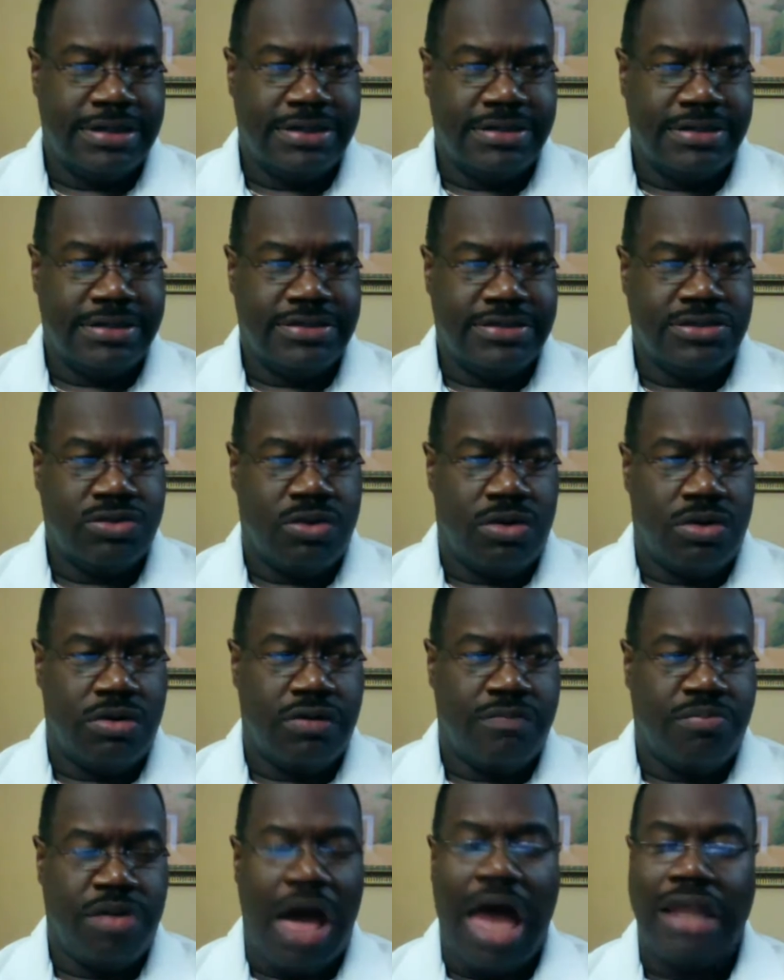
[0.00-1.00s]
sort
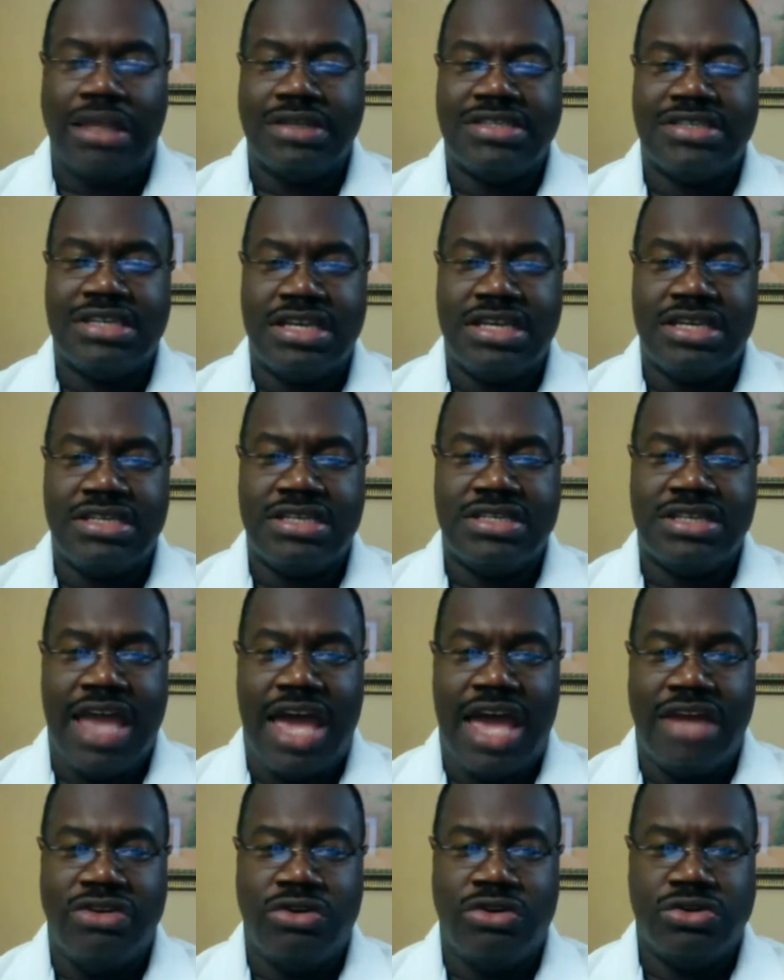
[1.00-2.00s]
of policies
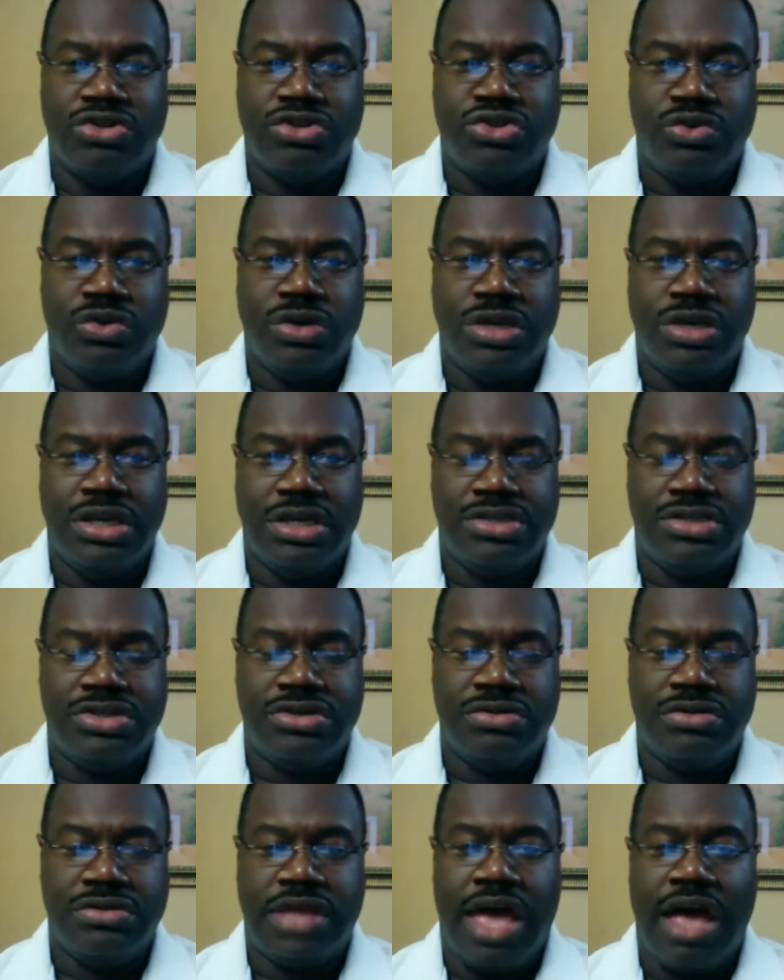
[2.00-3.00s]
that you're doing in
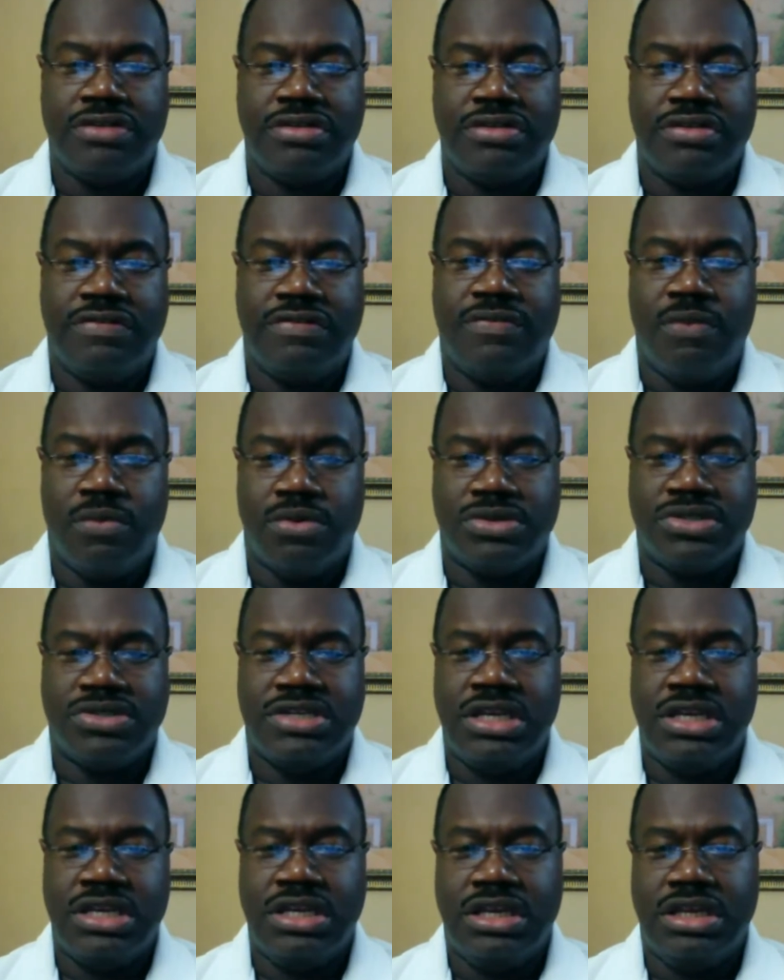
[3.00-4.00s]

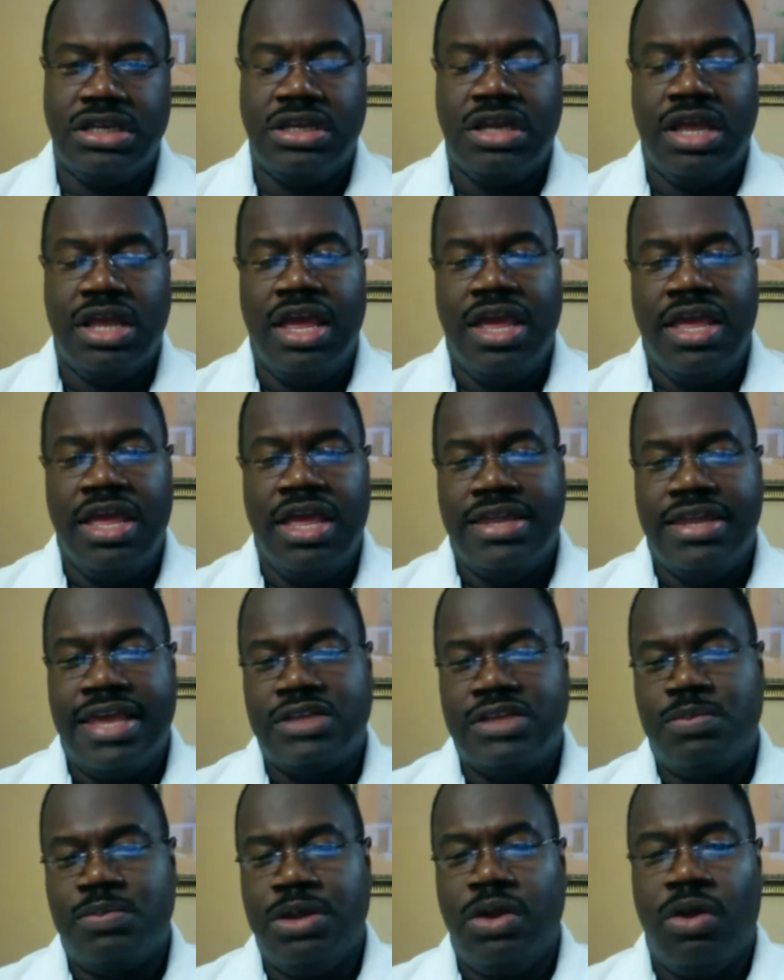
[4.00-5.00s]
2014
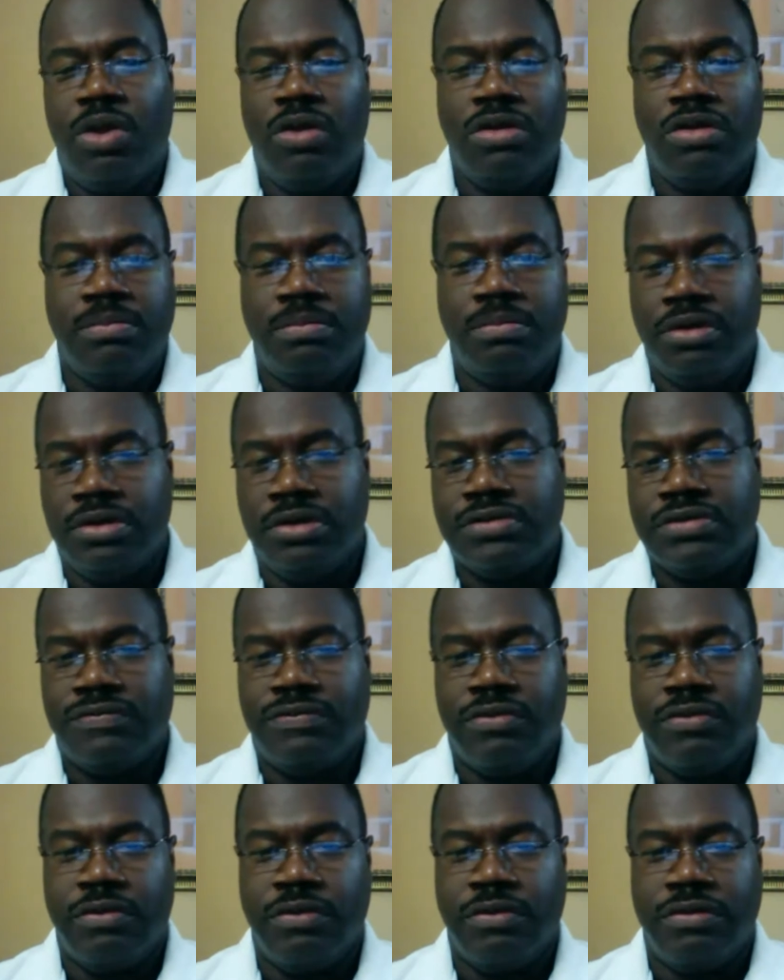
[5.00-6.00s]
that's been on the books
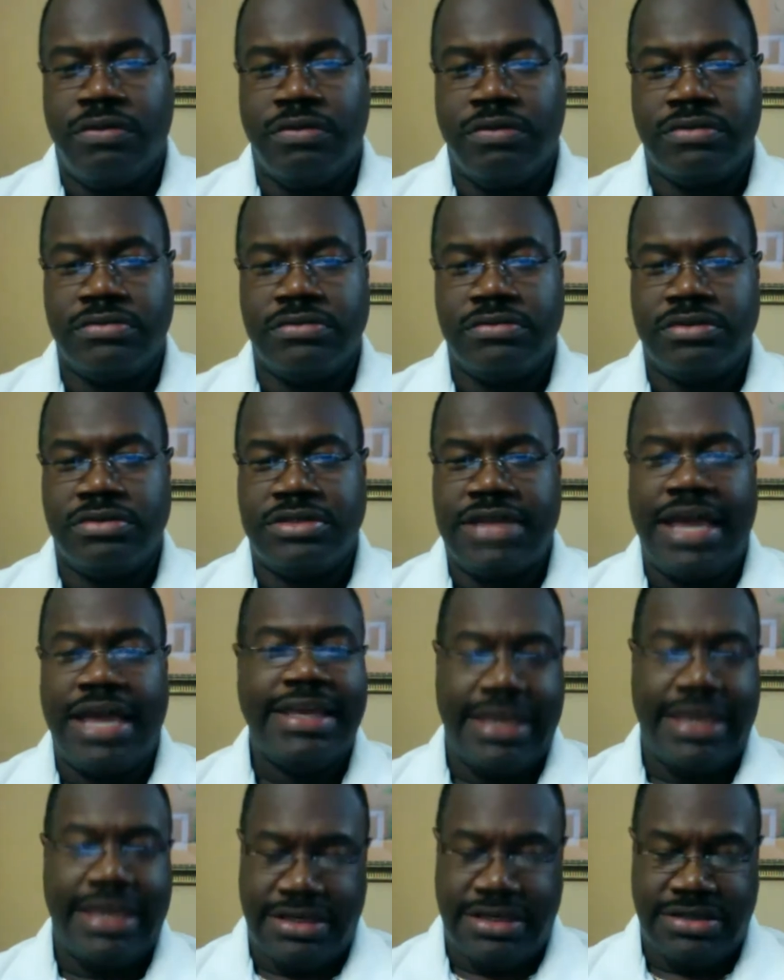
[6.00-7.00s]
for
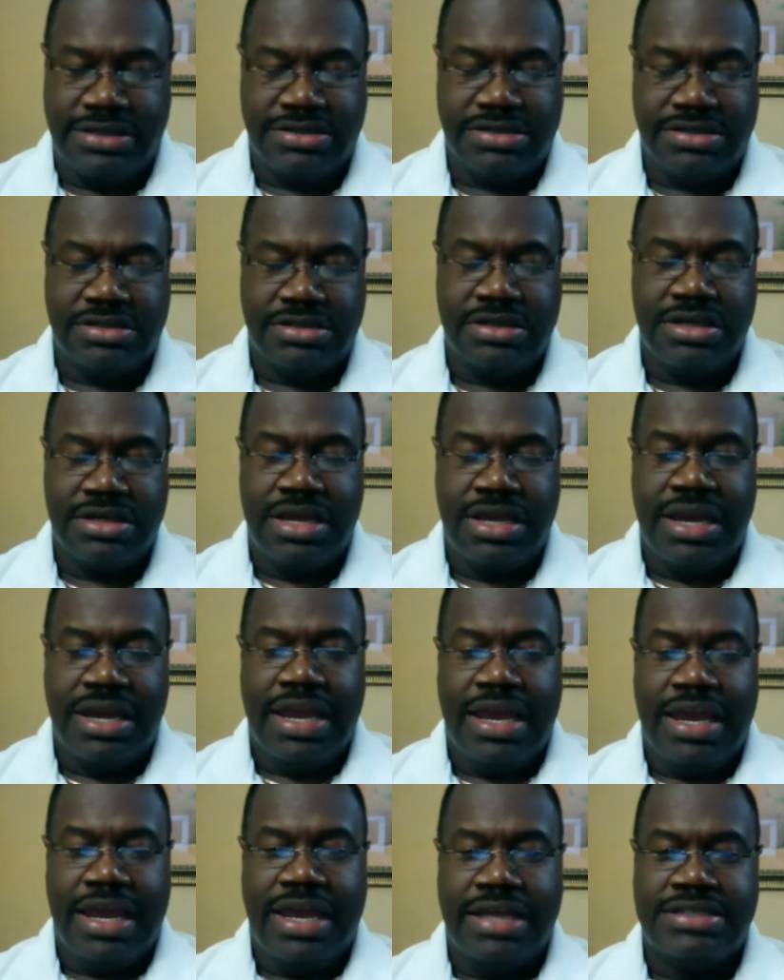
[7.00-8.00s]
decades,
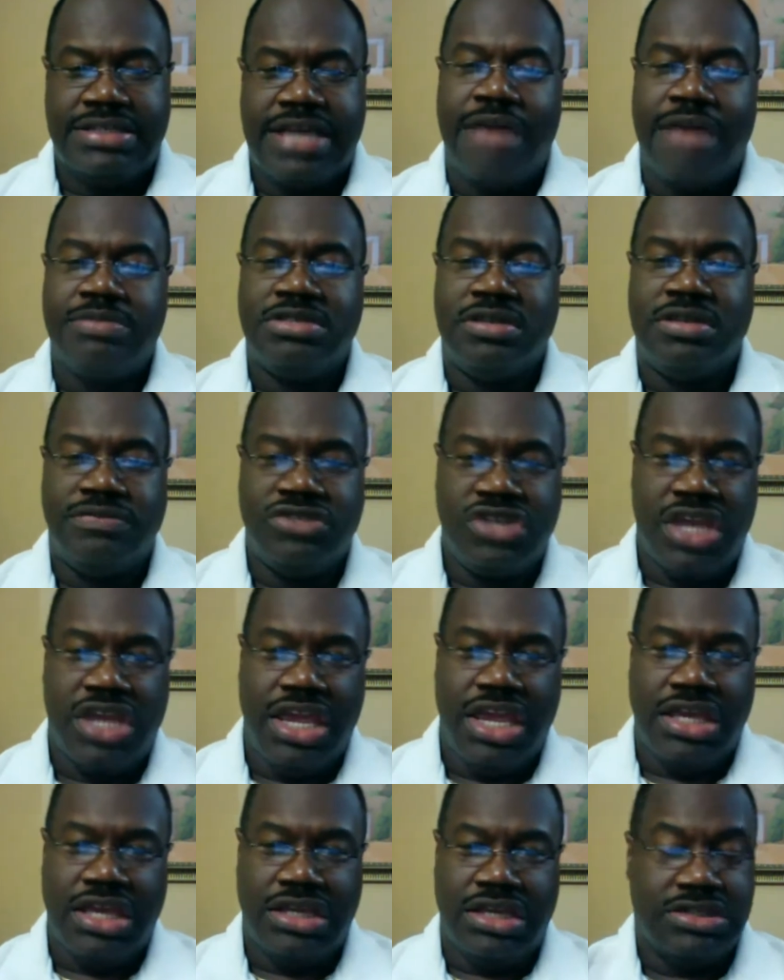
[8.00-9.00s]
and times have
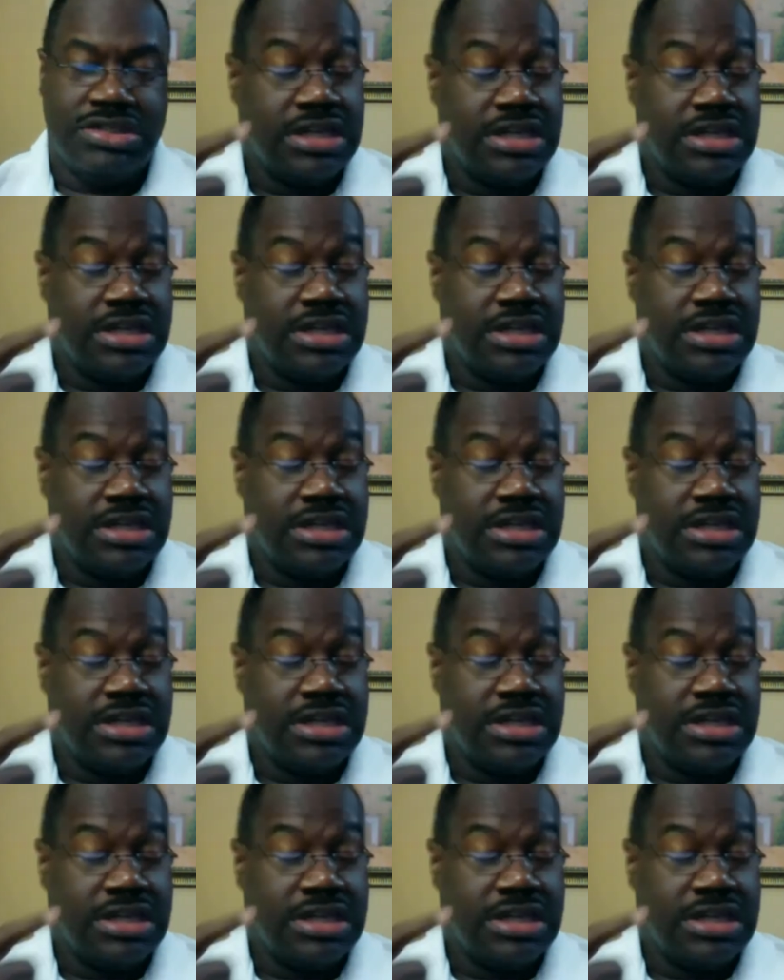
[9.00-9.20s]
changed.